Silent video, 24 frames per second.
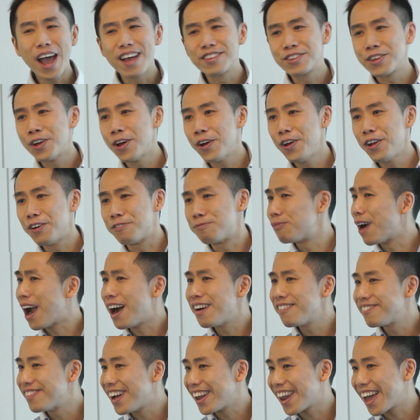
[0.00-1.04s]
has heard of
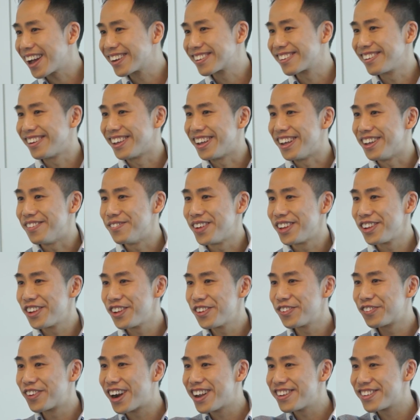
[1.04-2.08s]
brown fat actually? May
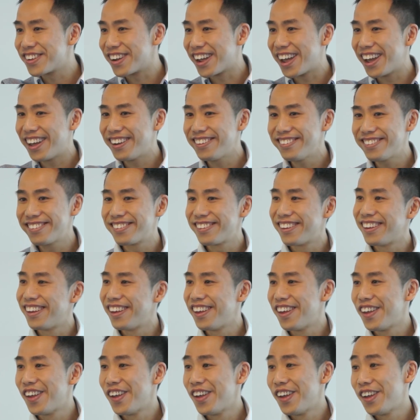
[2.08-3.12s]
you raise your hands?
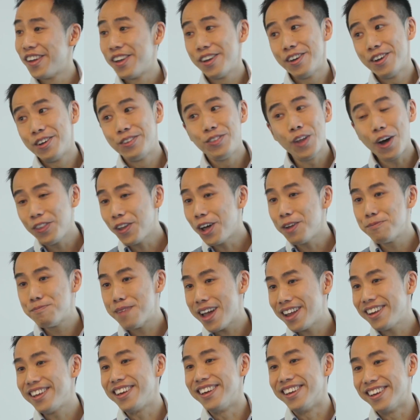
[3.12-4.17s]
Not
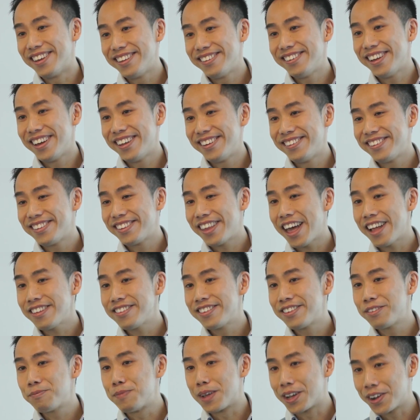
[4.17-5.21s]
many, and
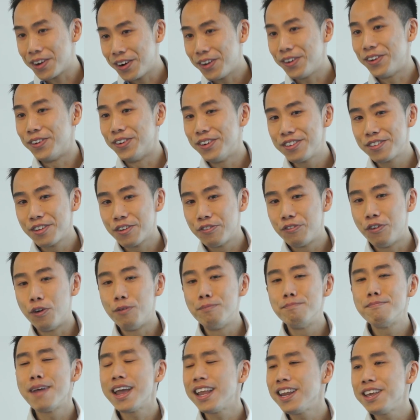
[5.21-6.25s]
that's because for
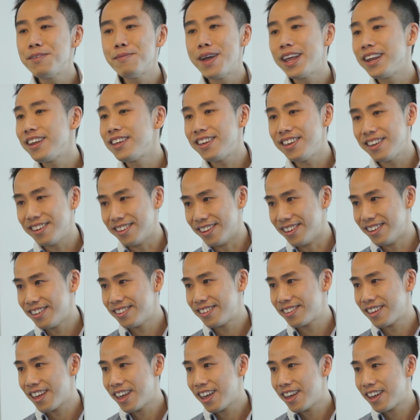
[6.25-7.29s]
many, many
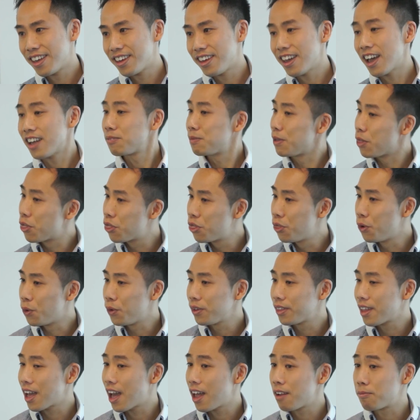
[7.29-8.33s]
years, it has been
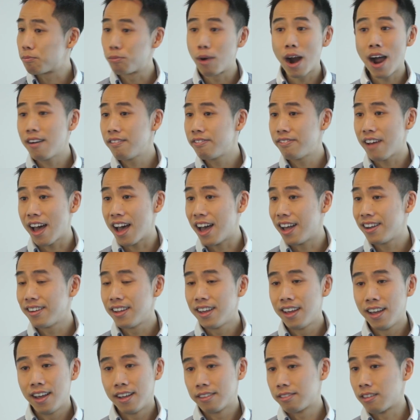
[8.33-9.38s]
thought that brown fat
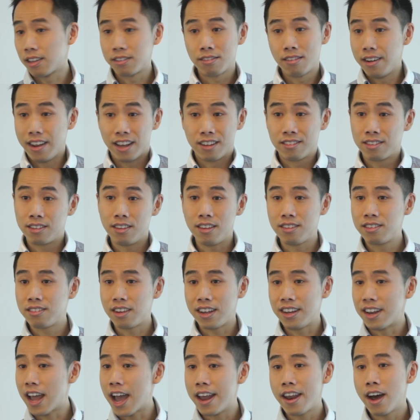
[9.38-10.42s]
does not exist
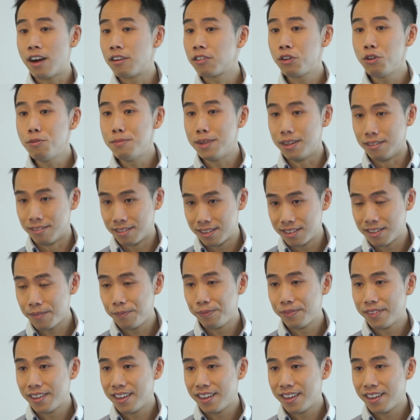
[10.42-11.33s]
in adult humans.